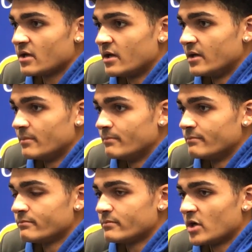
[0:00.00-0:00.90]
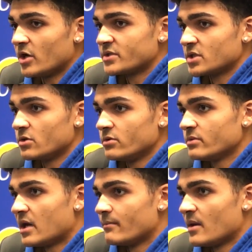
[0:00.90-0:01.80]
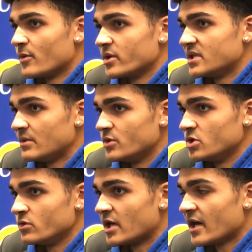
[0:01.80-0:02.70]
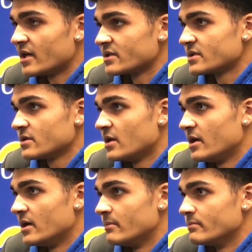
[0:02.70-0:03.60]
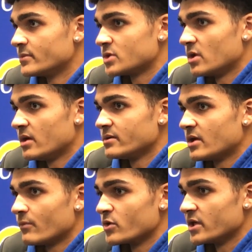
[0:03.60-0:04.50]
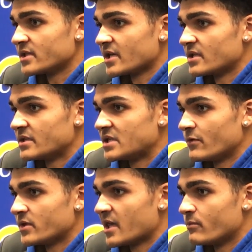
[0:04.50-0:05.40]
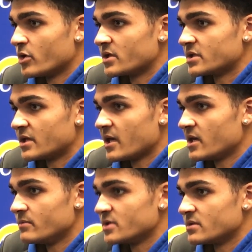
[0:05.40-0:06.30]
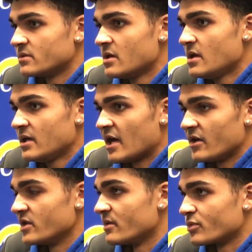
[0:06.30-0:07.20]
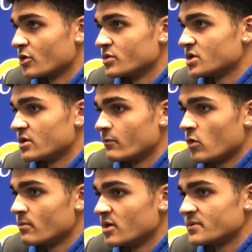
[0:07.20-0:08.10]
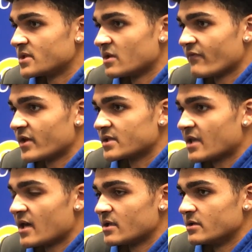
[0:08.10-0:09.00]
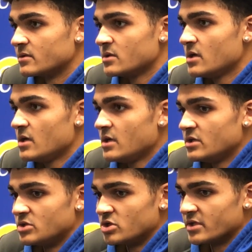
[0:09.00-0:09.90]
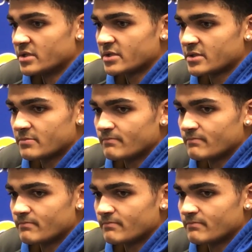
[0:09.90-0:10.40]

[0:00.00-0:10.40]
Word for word: Um, also, I'm, I'm, on a team with new guys, um, so you know, I'm really excited to see what they bring to games and how they approach warm ups and stuff like that, and just